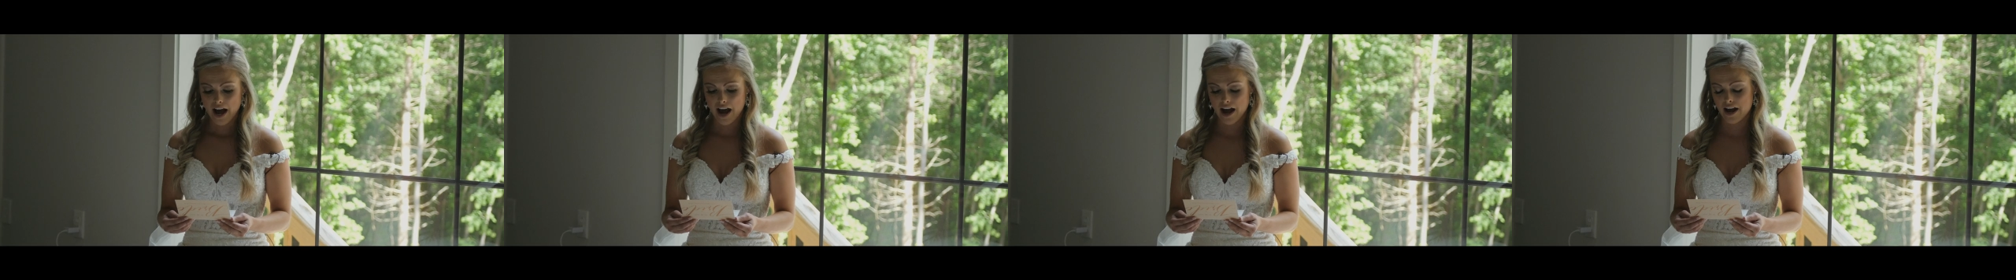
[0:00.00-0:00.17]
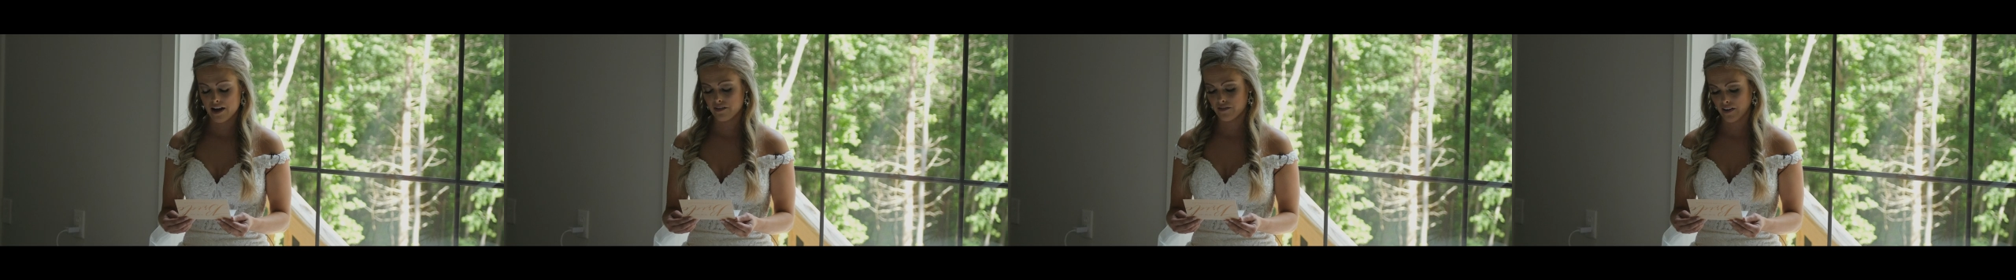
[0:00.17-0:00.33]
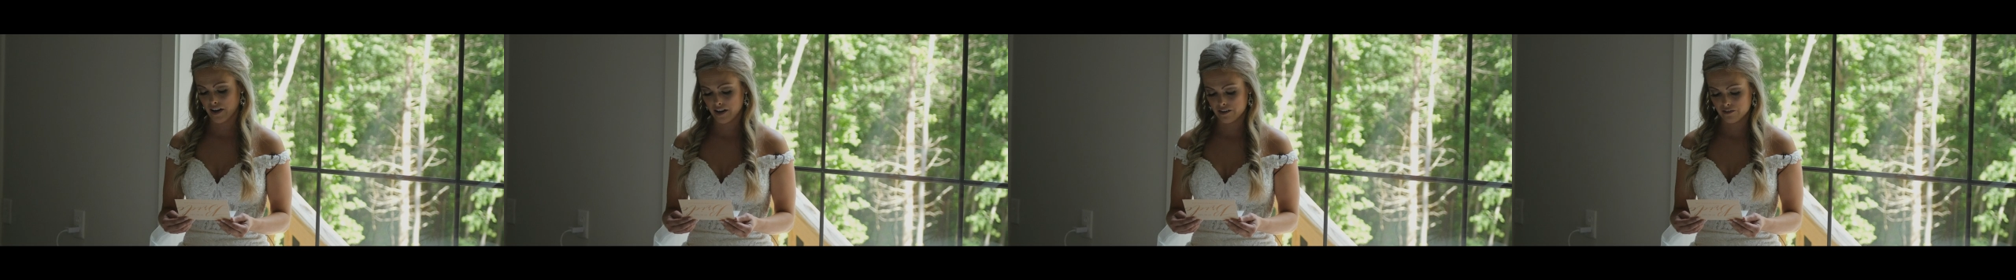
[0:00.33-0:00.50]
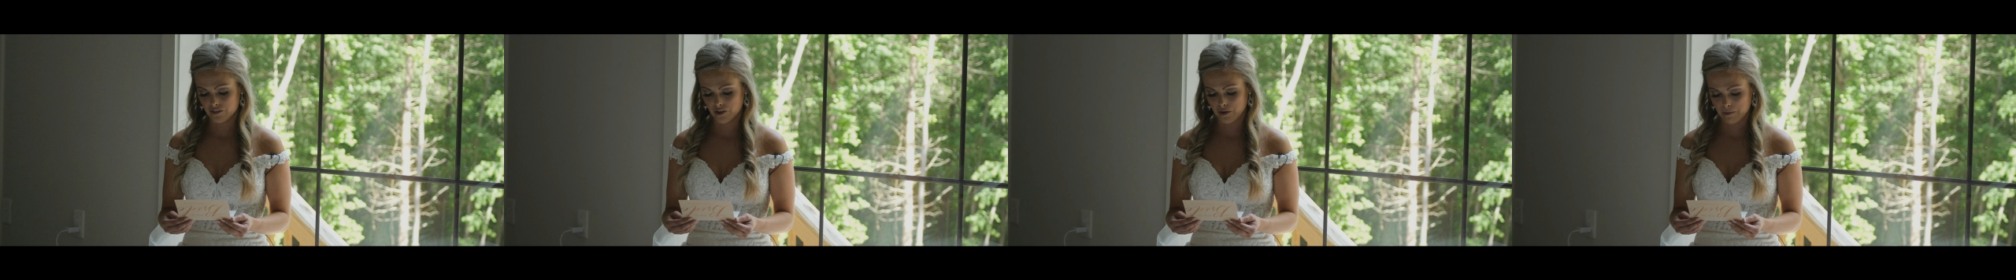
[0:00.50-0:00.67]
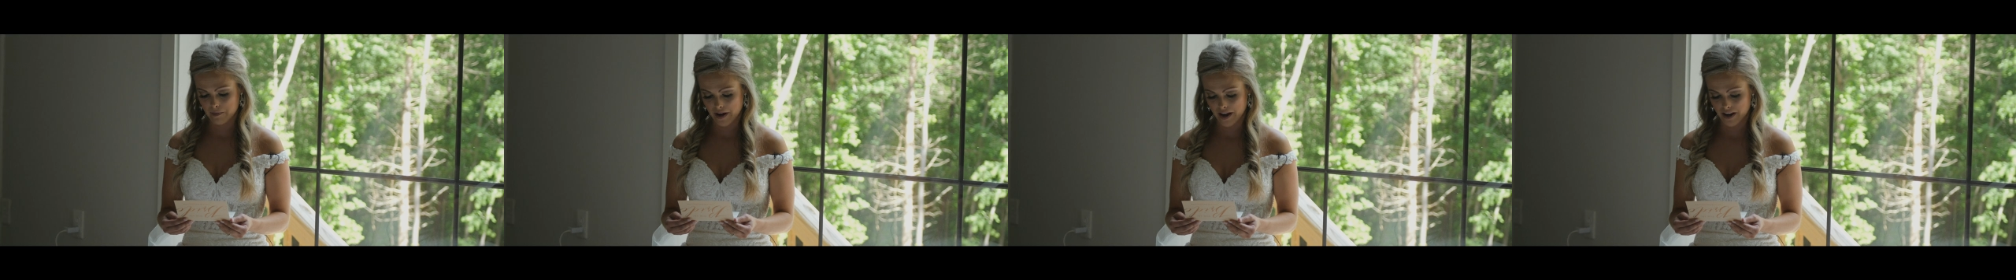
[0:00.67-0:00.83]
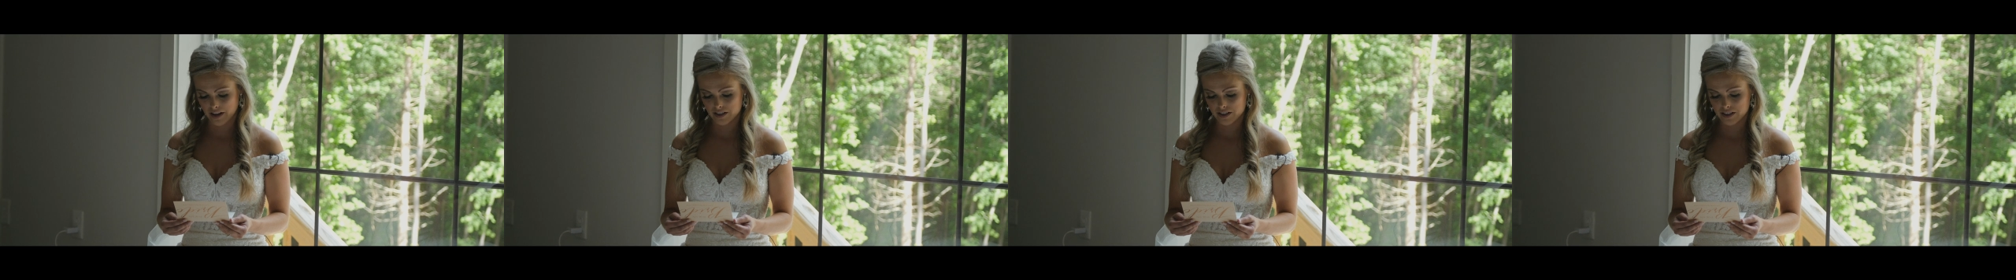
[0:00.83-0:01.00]
I have ever
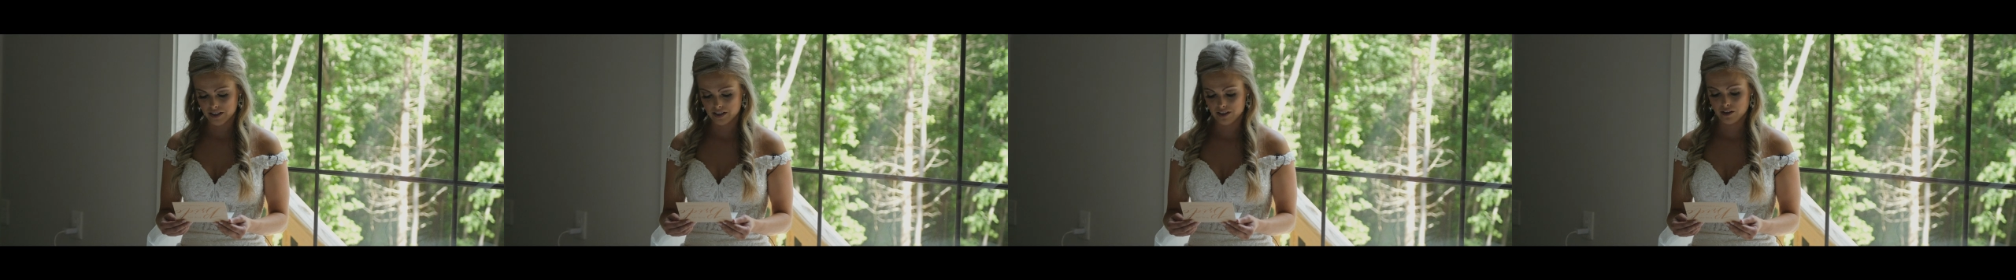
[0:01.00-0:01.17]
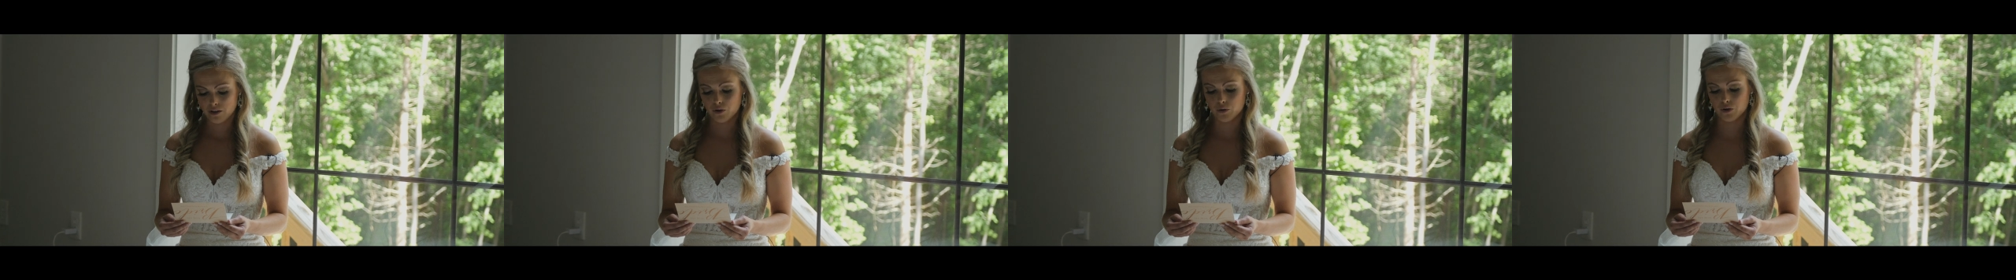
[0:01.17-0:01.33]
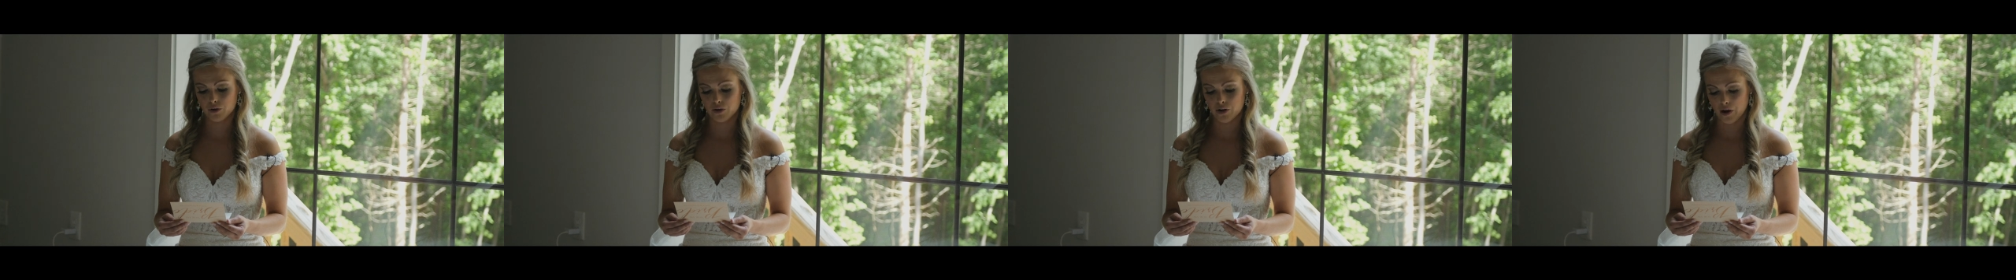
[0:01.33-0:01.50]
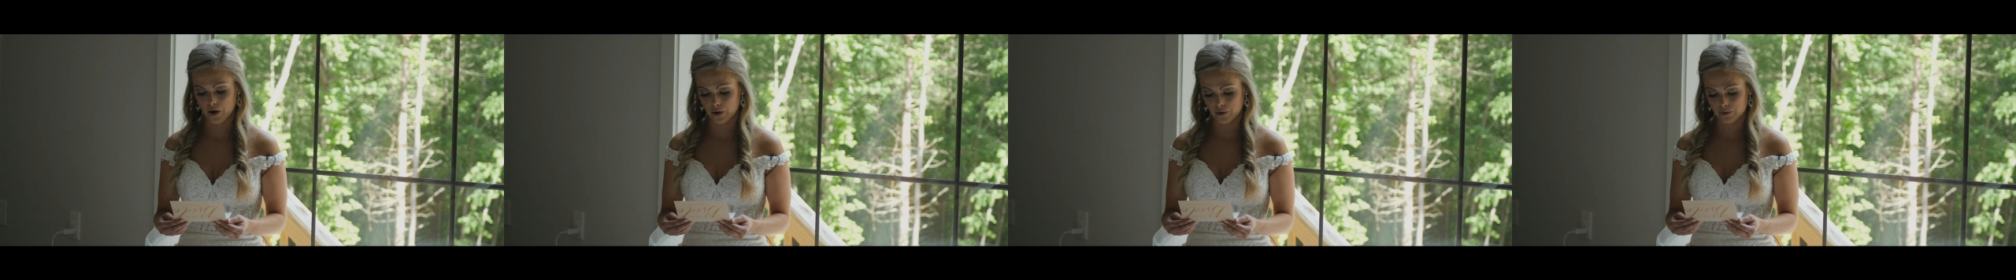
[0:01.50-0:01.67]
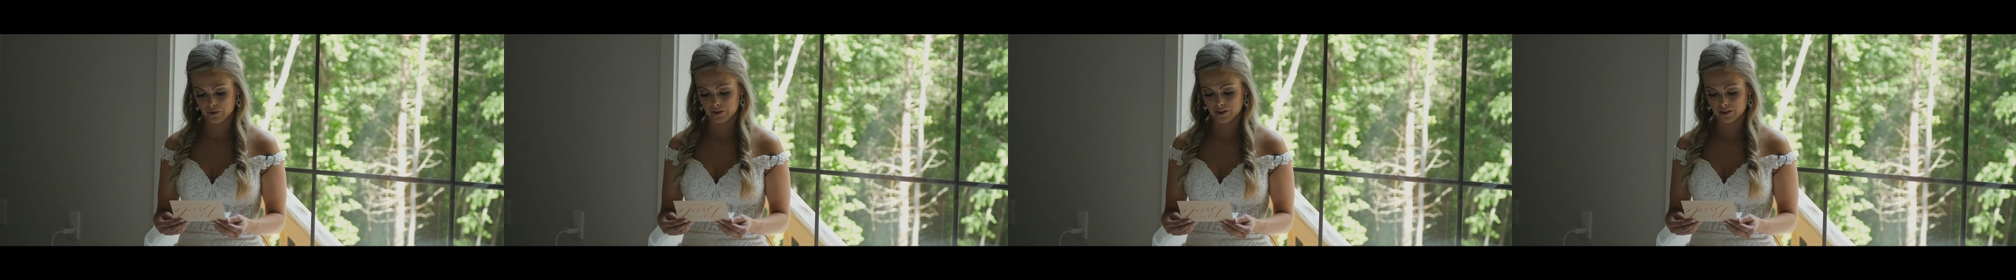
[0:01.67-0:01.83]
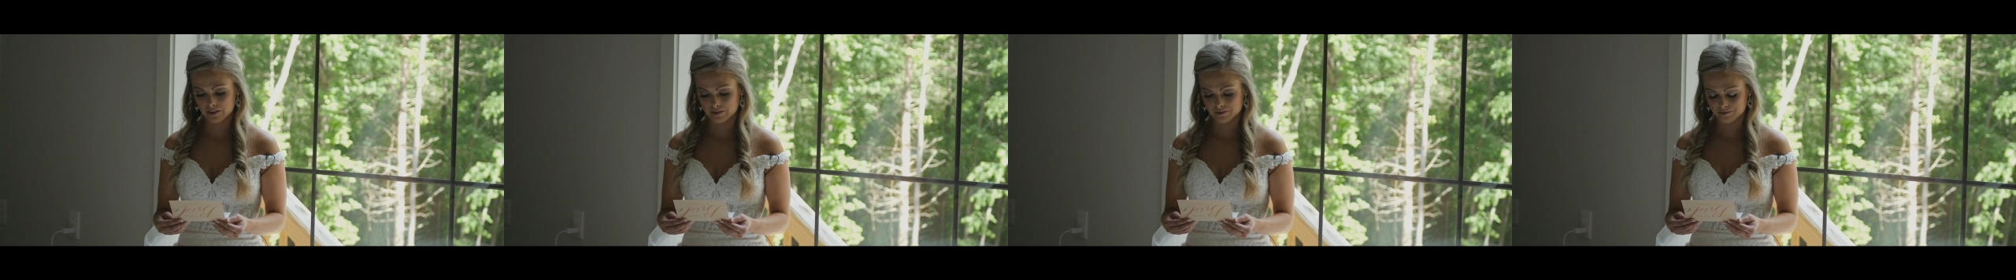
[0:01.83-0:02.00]
met or
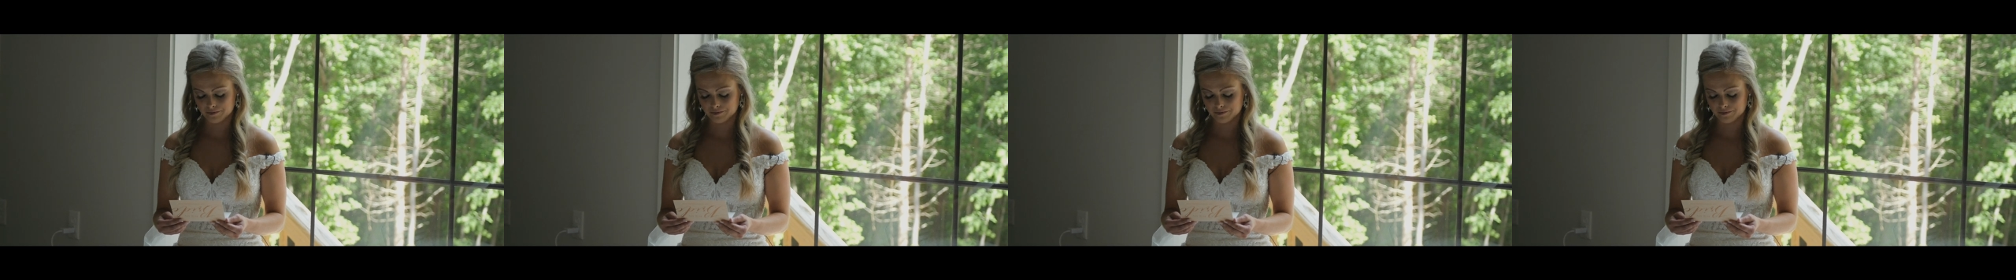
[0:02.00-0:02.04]
known.